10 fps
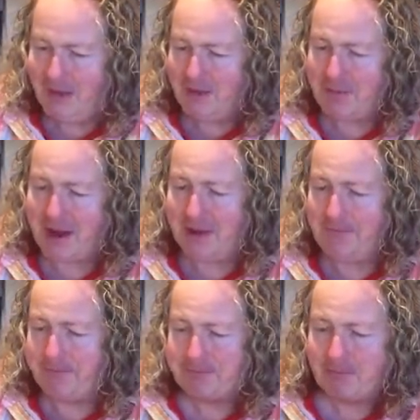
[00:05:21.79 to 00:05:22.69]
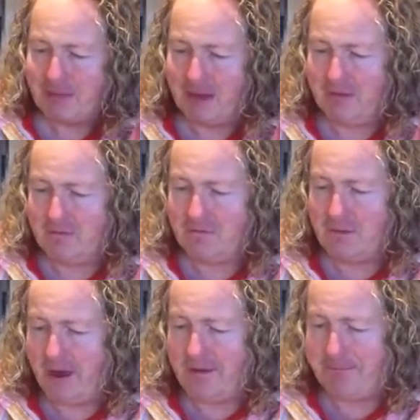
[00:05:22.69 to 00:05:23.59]
And the palate
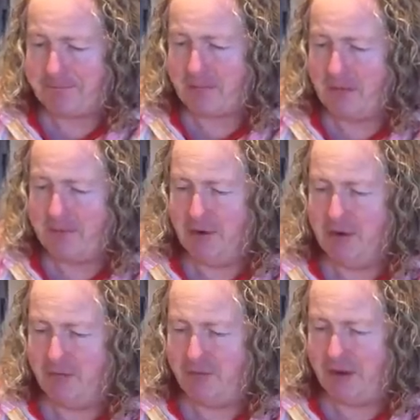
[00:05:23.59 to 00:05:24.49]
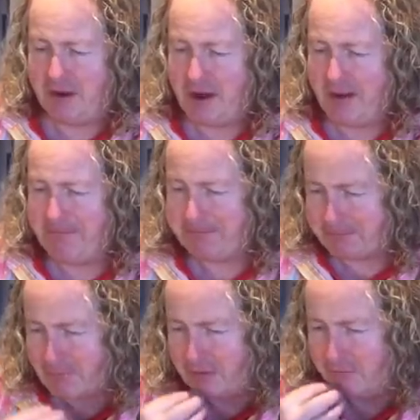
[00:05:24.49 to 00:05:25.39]
is beautifully
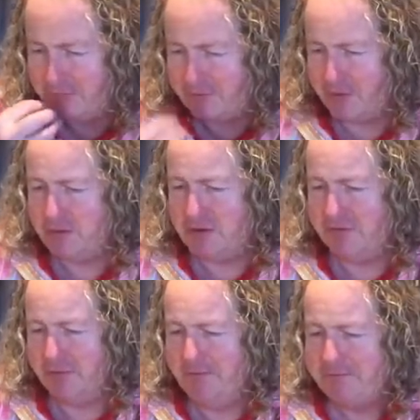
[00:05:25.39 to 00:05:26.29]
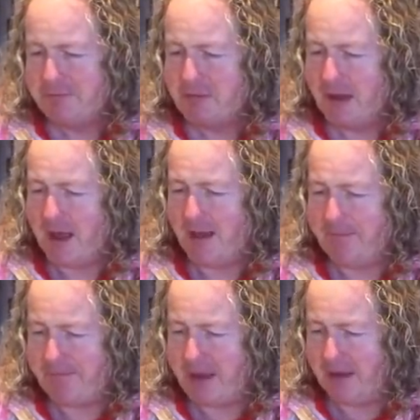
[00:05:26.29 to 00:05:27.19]
fruit-driven
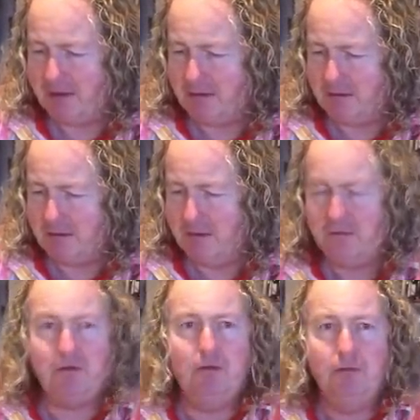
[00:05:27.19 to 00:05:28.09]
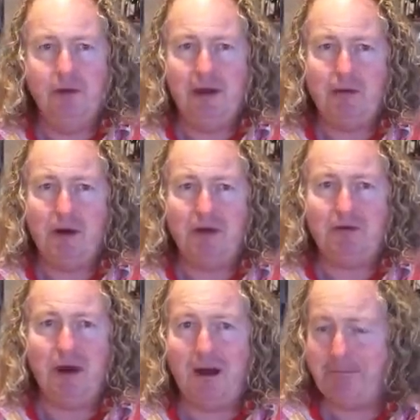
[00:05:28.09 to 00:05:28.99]
and still really quite
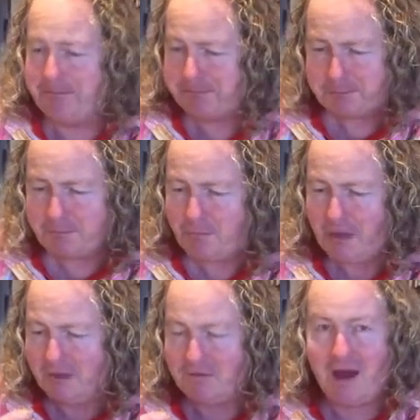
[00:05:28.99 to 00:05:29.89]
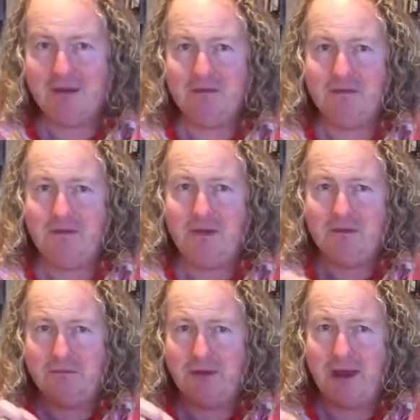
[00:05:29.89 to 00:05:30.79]
tight. Tons and
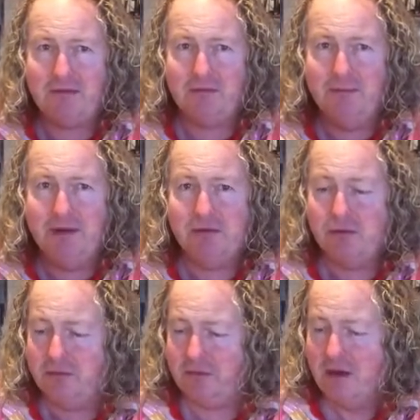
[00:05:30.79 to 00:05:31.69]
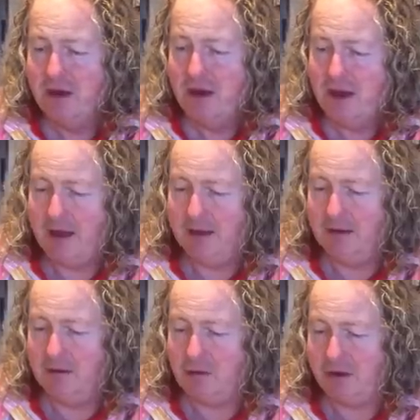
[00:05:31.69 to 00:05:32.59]
tons of layers of minerals
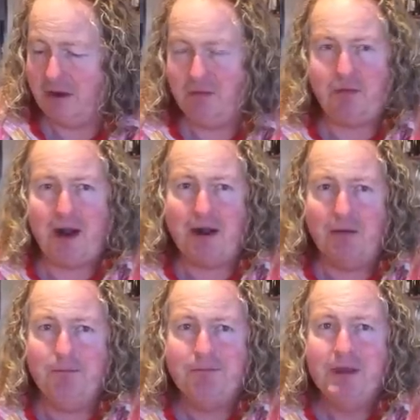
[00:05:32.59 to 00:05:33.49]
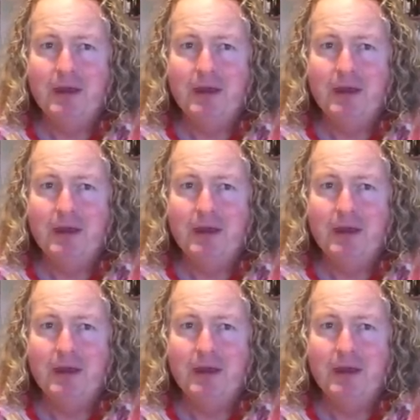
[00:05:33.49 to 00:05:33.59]
and gritty, fragrant